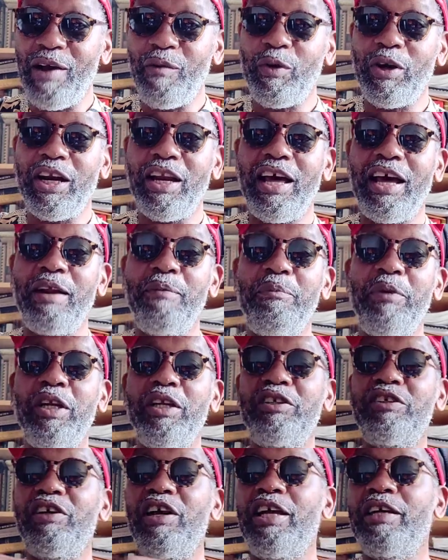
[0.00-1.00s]
and with a lot of
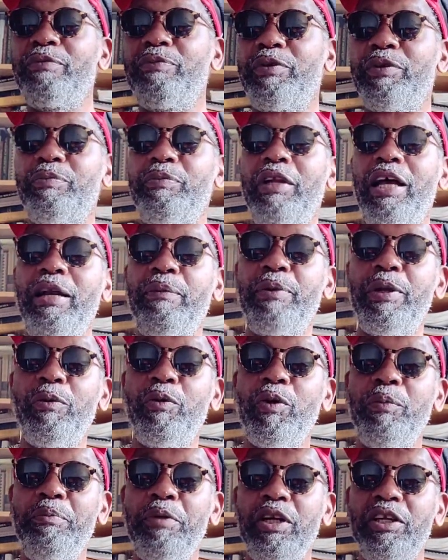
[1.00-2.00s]
military, a lot of people
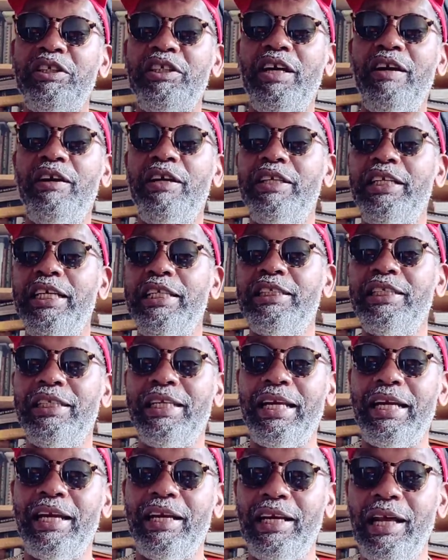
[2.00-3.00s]
with military things, and
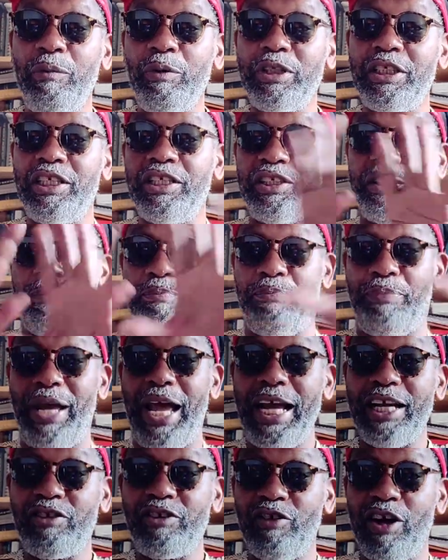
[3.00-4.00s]
that, that was his
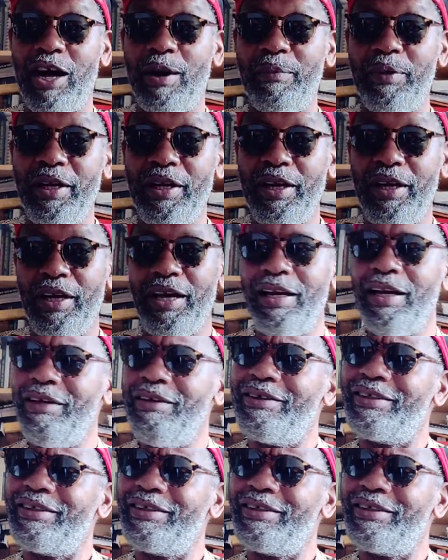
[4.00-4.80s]
backdrop. And I